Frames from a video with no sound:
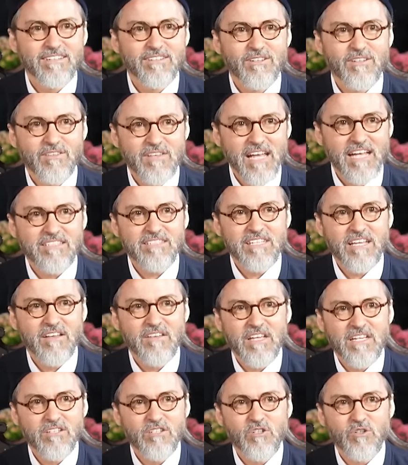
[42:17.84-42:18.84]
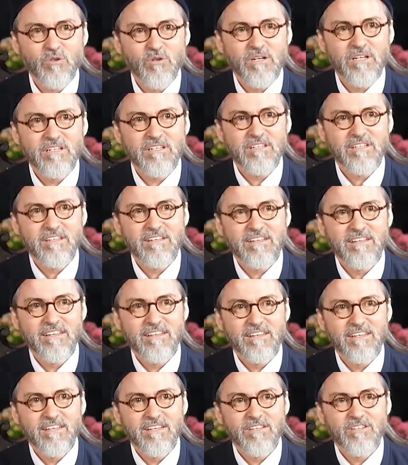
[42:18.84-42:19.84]
that that's how they do it.
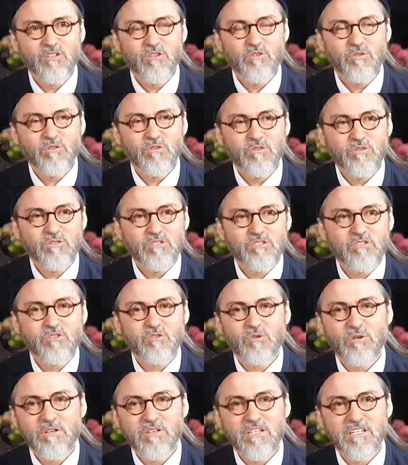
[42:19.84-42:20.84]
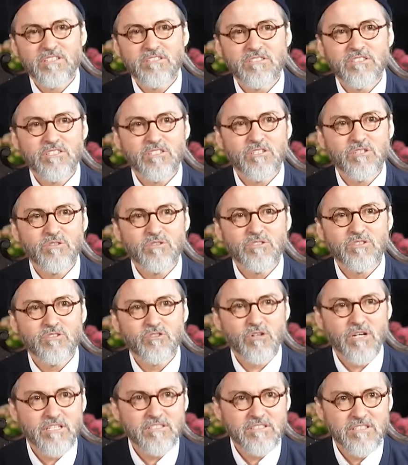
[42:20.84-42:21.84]
You destroy the institution,
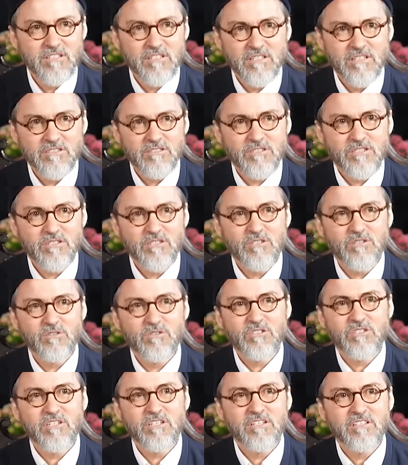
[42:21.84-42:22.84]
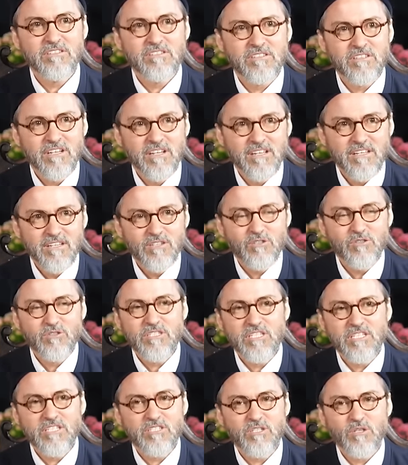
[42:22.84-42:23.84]
trust in the institutions. You
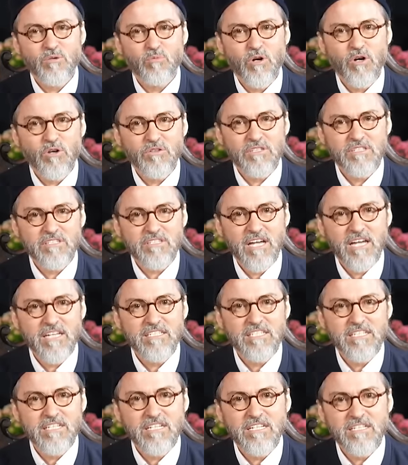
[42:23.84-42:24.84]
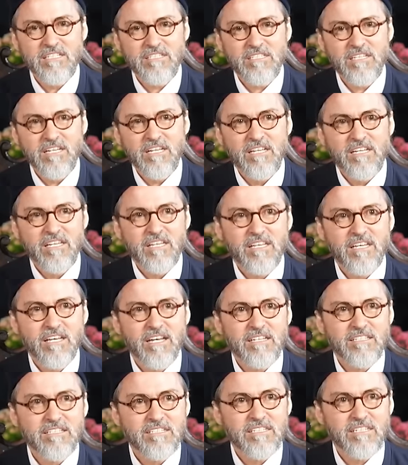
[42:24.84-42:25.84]
teach them all these ideas
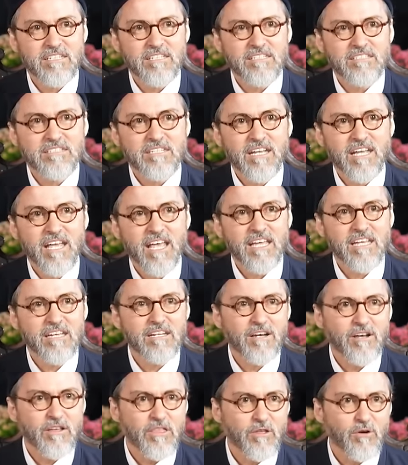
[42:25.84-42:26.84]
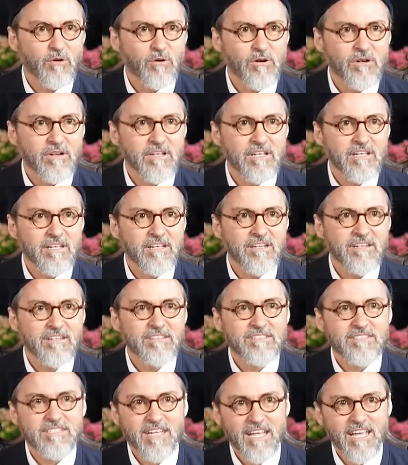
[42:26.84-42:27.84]
to hate authority,
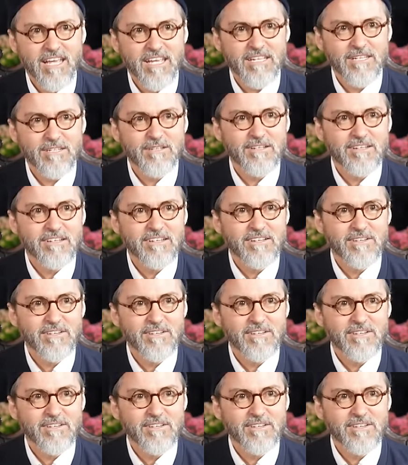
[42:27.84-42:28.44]
to hate,